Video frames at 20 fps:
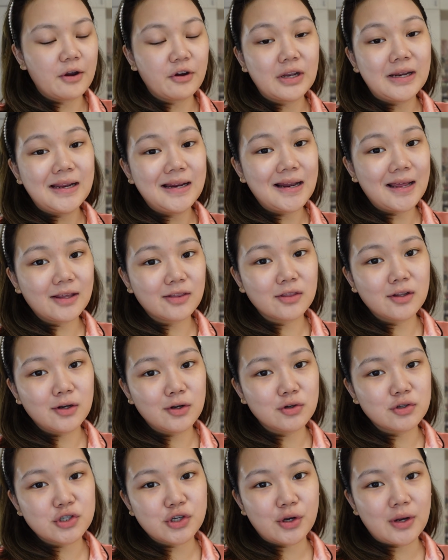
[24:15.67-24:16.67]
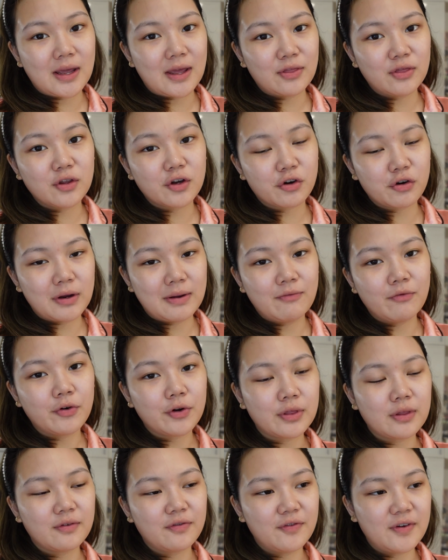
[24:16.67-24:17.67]
I really like the lotion and the cream
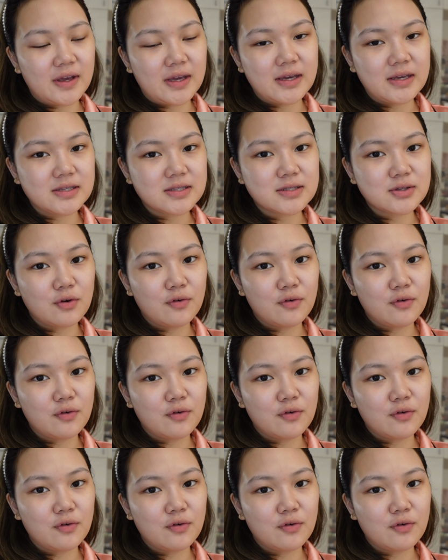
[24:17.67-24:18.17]
for the face.